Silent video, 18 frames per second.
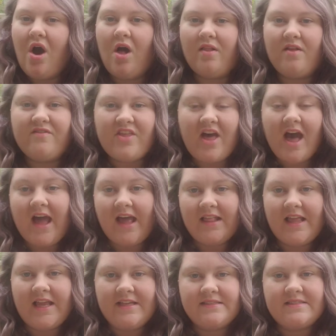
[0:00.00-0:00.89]
all of the
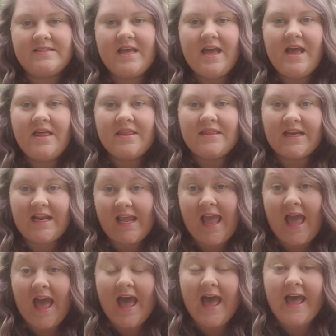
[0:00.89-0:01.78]
highlights that I
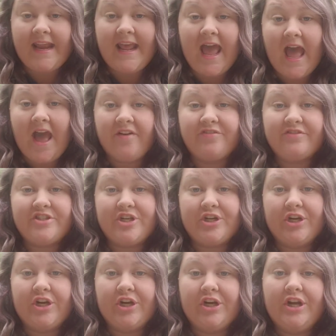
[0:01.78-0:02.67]
had
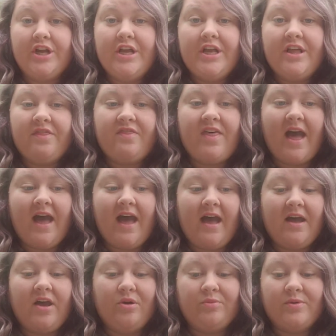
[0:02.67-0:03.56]
after
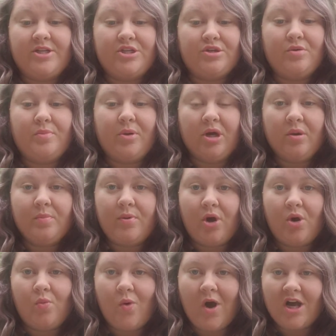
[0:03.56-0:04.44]
that original
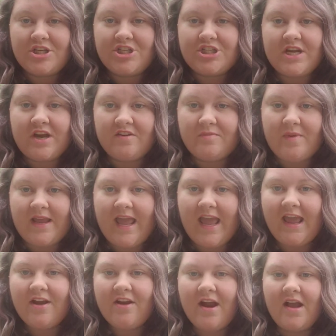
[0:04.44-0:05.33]
purple washed out of my
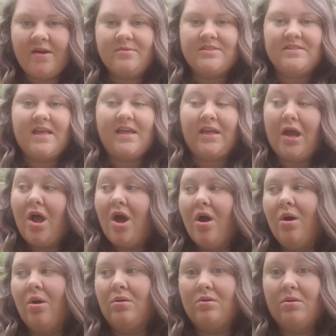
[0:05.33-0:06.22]
hair, I was like,
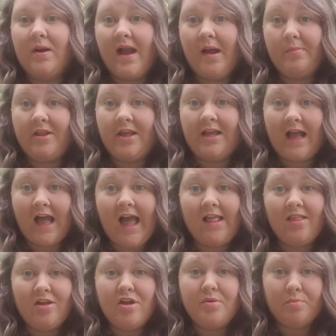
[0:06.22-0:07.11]
oh crap, like
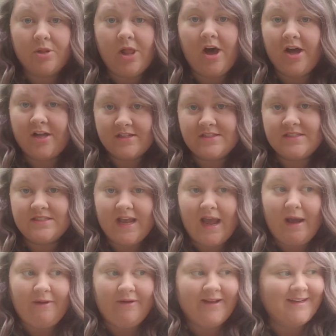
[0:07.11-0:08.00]
I look blonde
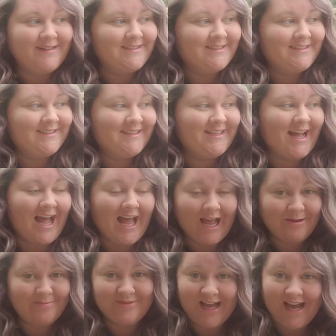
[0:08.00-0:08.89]
now, and
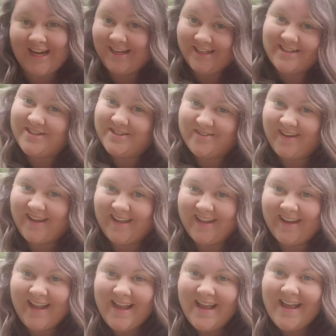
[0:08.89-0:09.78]
I'm not into it
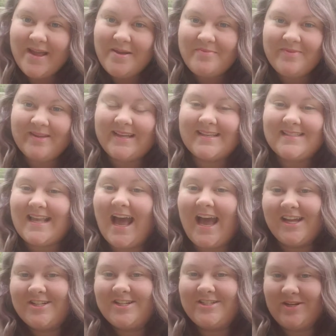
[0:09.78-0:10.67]
because
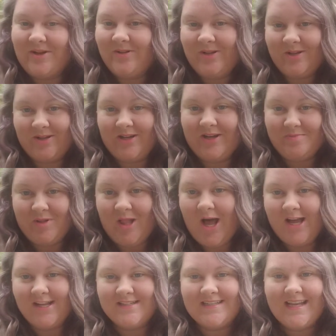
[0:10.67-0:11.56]
I just don't look good
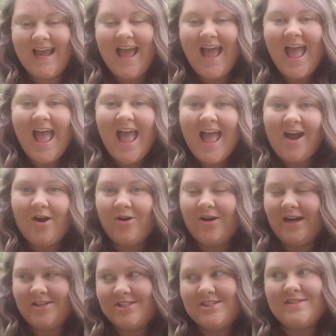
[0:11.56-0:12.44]
blonde,
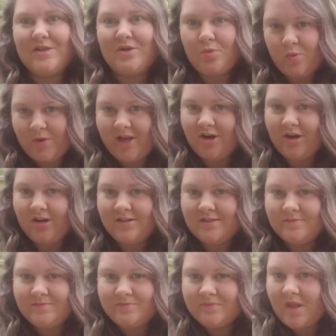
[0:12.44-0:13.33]
or I just look weird.
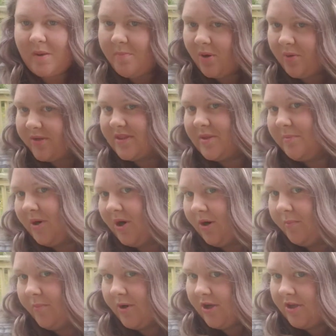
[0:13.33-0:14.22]
But with the
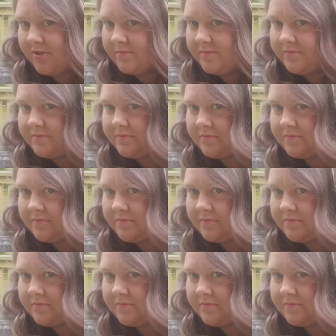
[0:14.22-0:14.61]
purple,